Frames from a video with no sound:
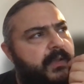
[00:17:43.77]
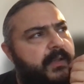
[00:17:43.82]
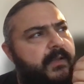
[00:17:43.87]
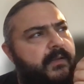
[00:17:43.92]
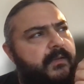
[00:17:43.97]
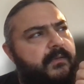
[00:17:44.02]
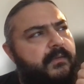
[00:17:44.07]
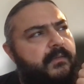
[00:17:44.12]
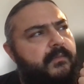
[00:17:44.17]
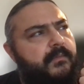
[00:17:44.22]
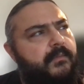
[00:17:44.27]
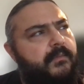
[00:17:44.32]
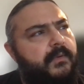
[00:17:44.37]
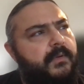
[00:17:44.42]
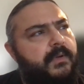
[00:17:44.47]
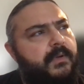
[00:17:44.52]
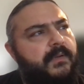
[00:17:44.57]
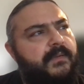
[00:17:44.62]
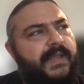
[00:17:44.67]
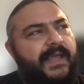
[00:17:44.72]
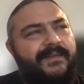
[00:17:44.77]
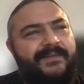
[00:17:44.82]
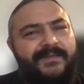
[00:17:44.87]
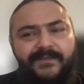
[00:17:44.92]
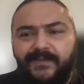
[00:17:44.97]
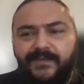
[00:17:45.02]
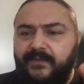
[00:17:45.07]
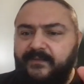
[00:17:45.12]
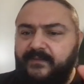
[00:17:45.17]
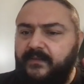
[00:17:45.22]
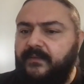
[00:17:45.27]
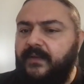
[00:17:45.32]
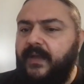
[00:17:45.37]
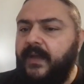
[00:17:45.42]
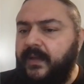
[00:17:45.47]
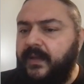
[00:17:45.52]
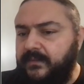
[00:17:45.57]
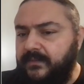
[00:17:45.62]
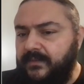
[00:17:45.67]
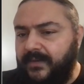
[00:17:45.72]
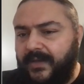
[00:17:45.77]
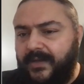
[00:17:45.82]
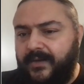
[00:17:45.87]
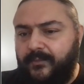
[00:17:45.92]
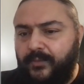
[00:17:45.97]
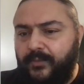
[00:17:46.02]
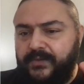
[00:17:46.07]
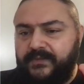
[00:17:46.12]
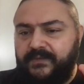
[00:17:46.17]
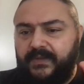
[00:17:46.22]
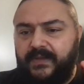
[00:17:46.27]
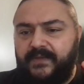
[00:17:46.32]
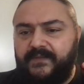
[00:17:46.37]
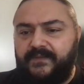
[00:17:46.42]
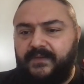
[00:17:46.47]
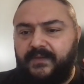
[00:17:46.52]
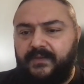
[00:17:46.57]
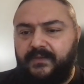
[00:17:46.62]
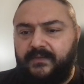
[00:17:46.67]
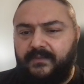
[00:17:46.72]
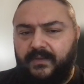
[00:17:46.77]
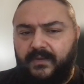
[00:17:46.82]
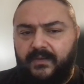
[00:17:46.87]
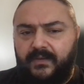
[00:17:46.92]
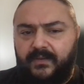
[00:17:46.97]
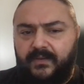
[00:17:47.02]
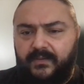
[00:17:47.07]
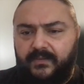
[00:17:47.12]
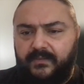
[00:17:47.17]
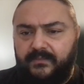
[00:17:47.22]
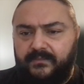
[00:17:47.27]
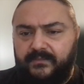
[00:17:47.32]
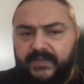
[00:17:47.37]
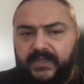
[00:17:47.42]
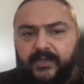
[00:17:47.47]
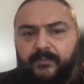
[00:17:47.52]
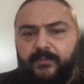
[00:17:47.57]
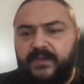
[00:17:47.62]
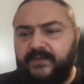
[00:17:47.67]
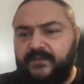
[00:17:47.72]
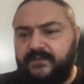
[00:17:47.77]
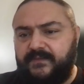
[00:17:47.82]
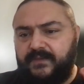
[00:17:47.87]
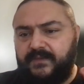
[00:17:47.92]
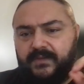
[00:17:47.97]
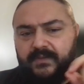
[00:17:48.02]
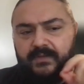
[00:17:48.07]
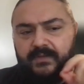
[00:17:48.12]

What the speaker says: In 1999, I worked as a database